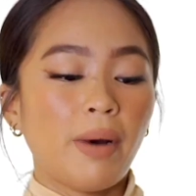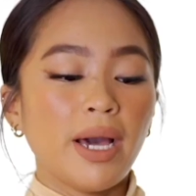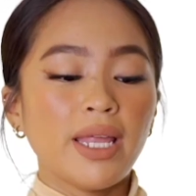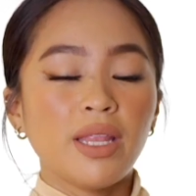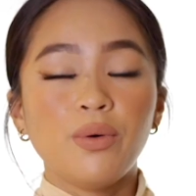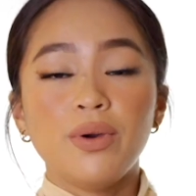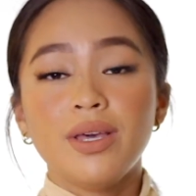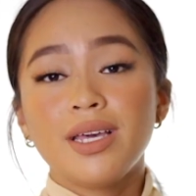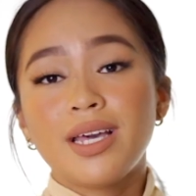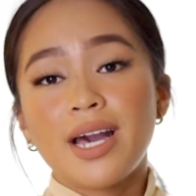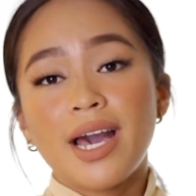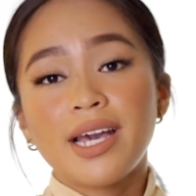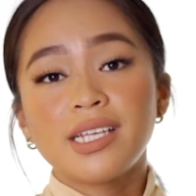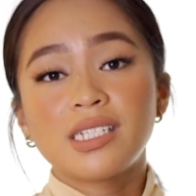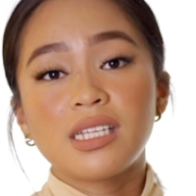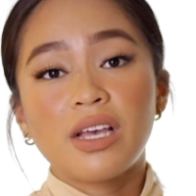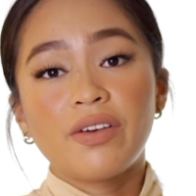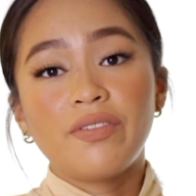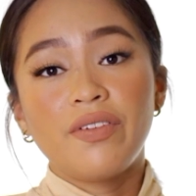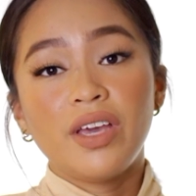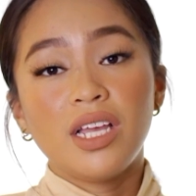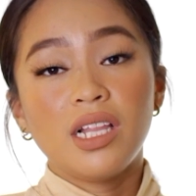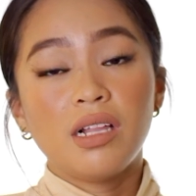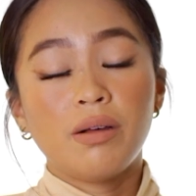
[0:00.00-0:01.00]
By the way, guys,
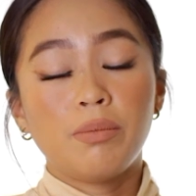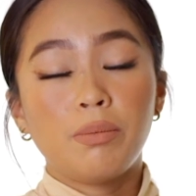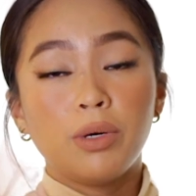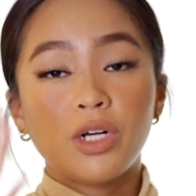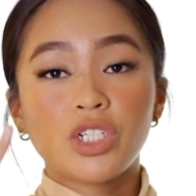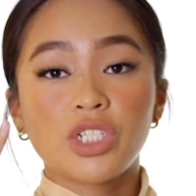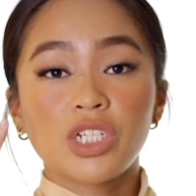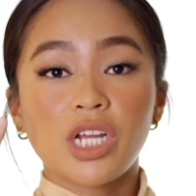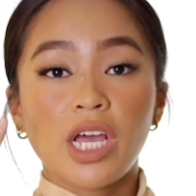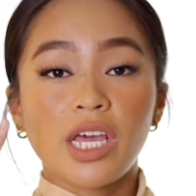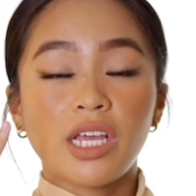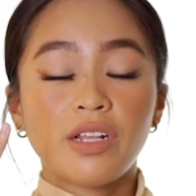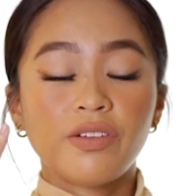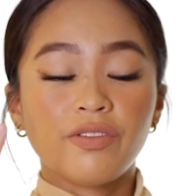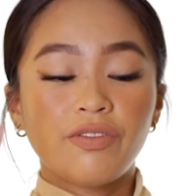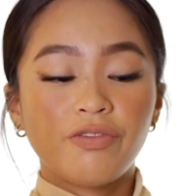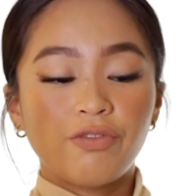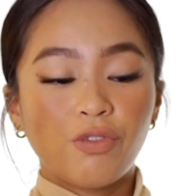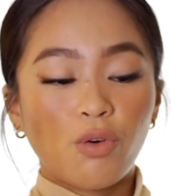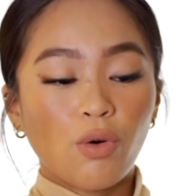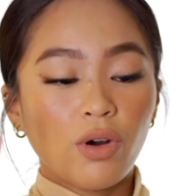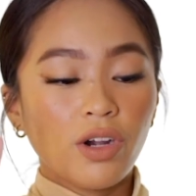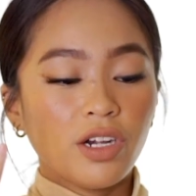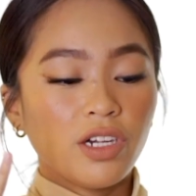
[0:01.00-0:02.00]
available siya in
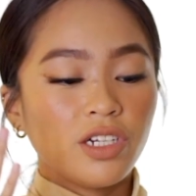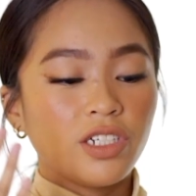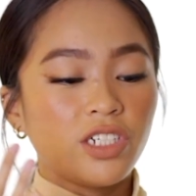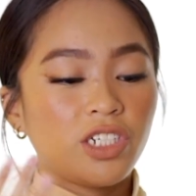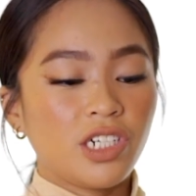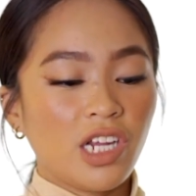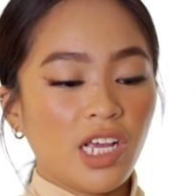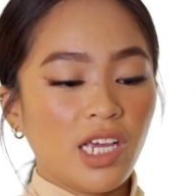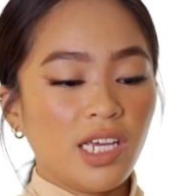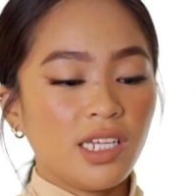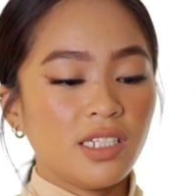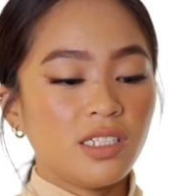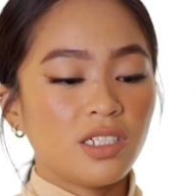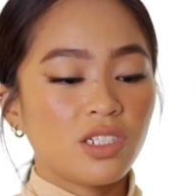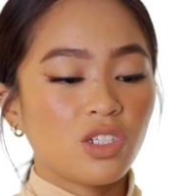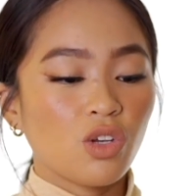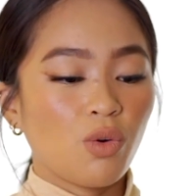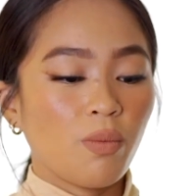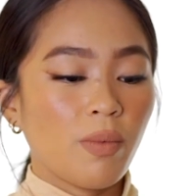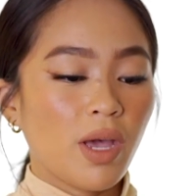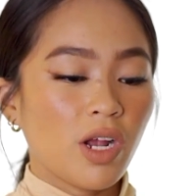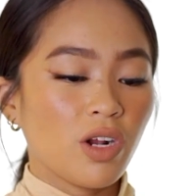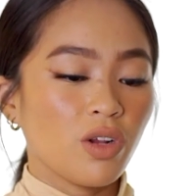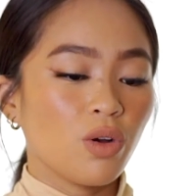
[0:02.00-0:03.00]
4 shades. So,
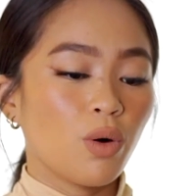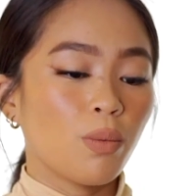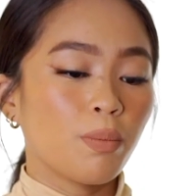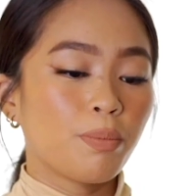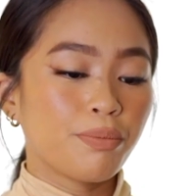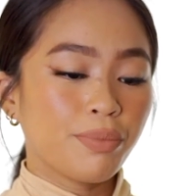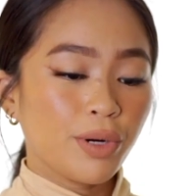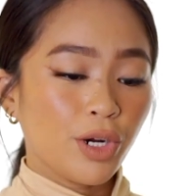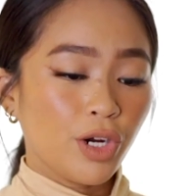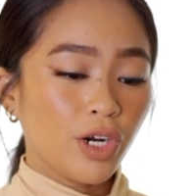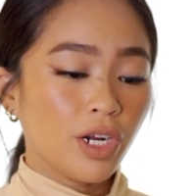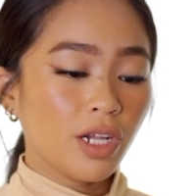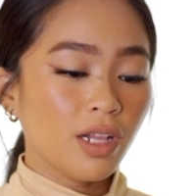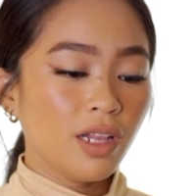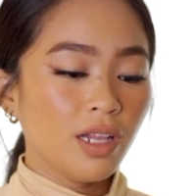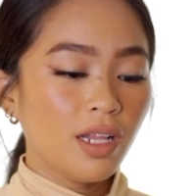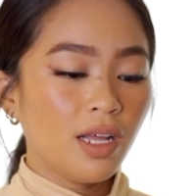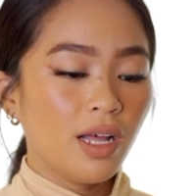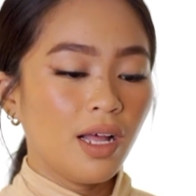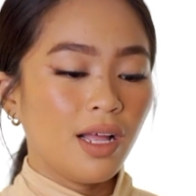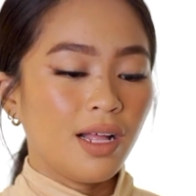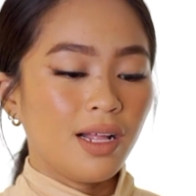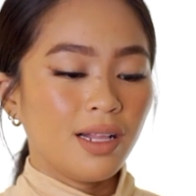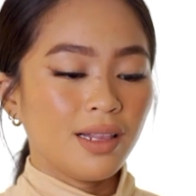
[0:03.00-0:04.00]
merong
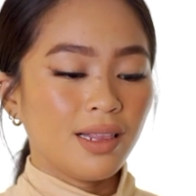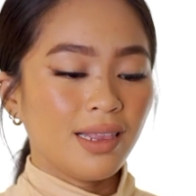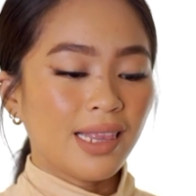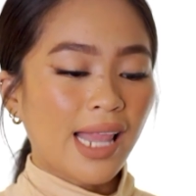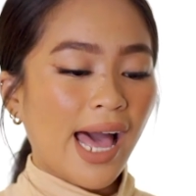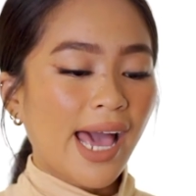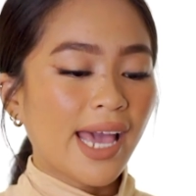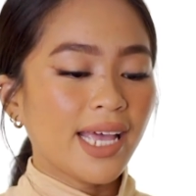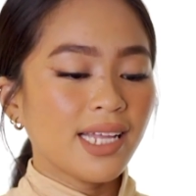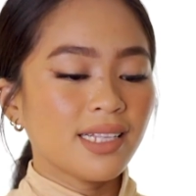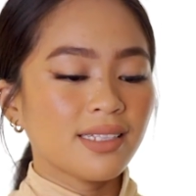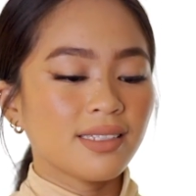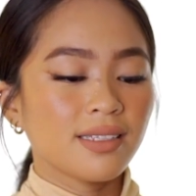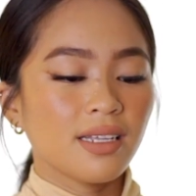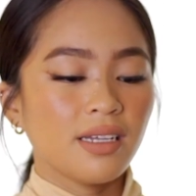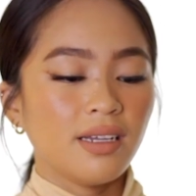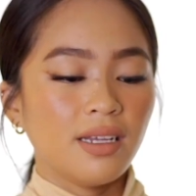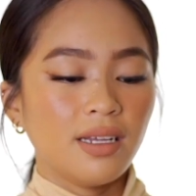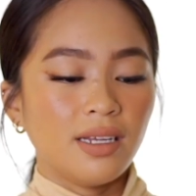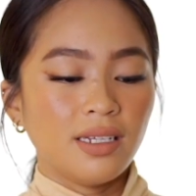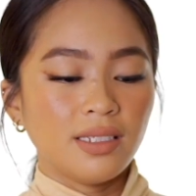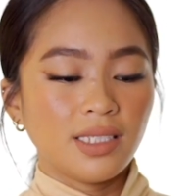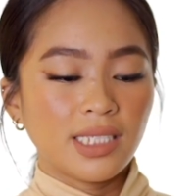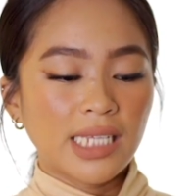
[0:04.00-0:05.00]
pearl, light,
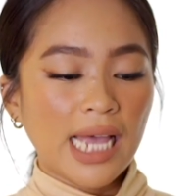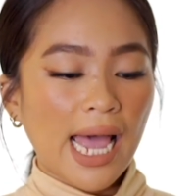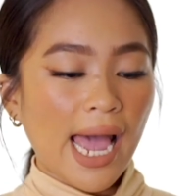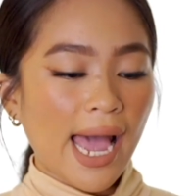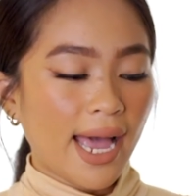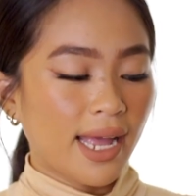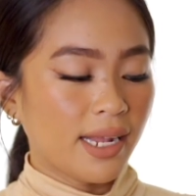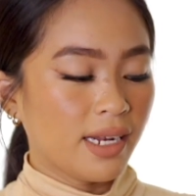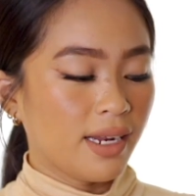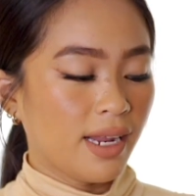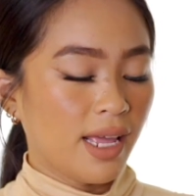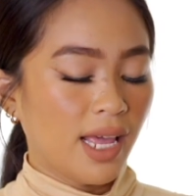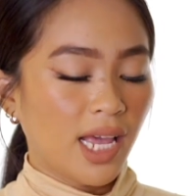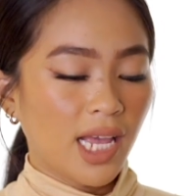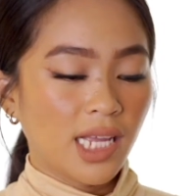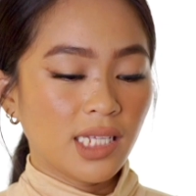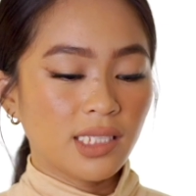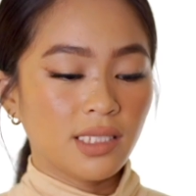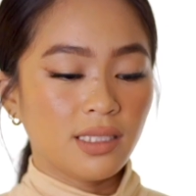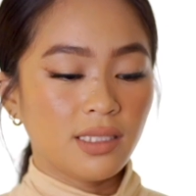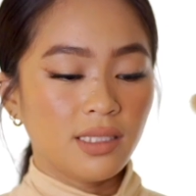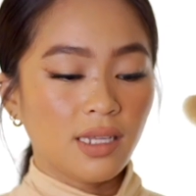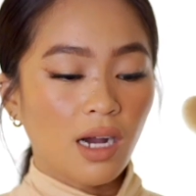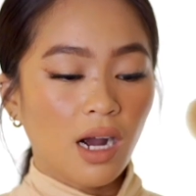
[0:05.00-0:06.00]
tan,
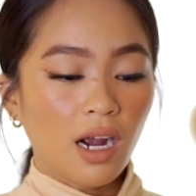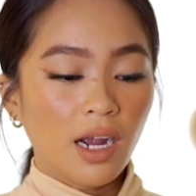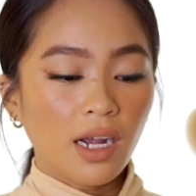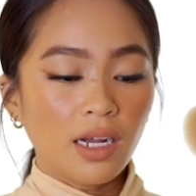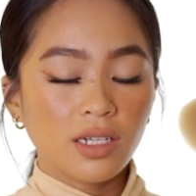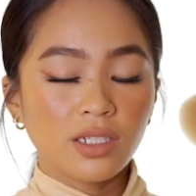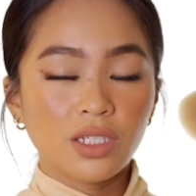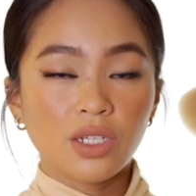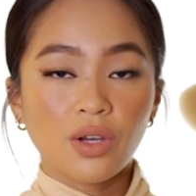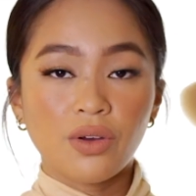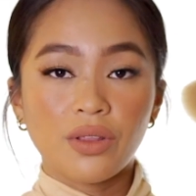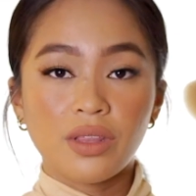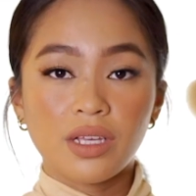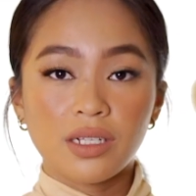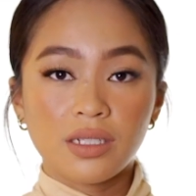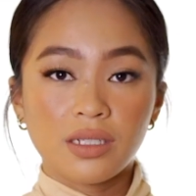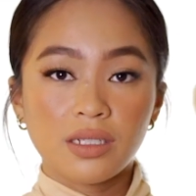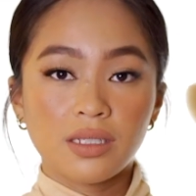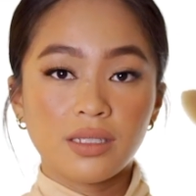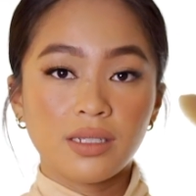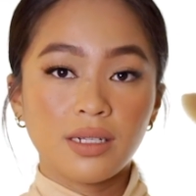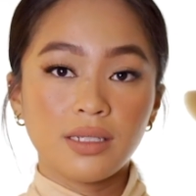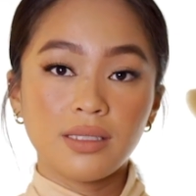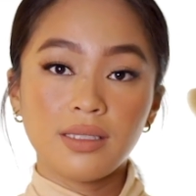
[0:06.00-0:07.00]
and dark. So, this
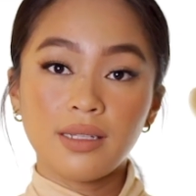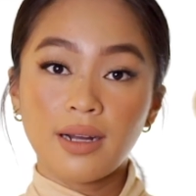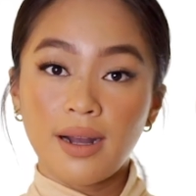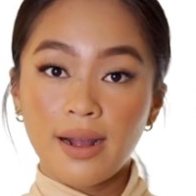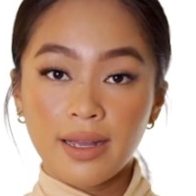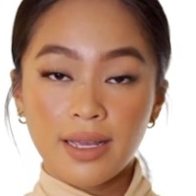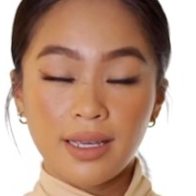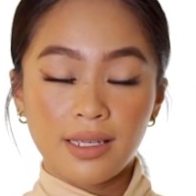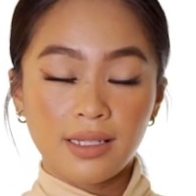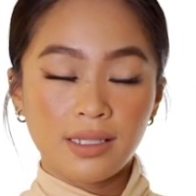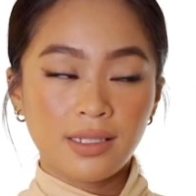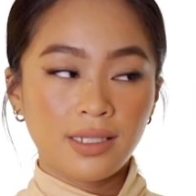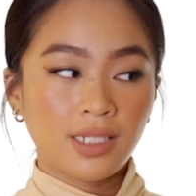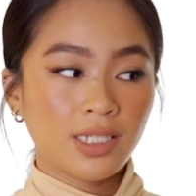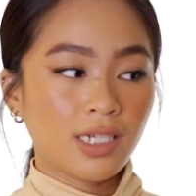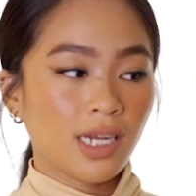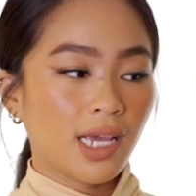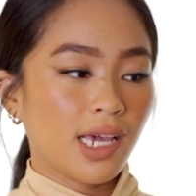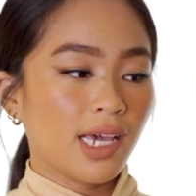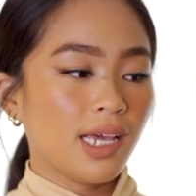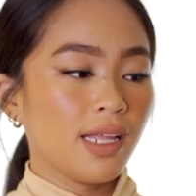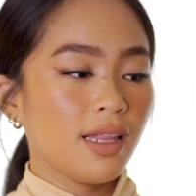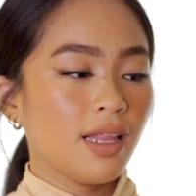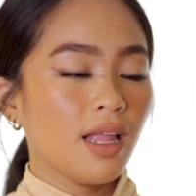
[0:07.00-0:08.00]
is the darkest
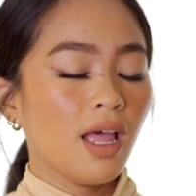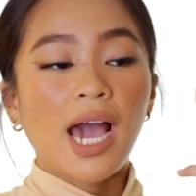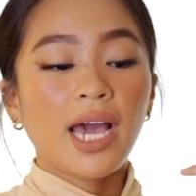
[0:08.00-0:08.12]
shade.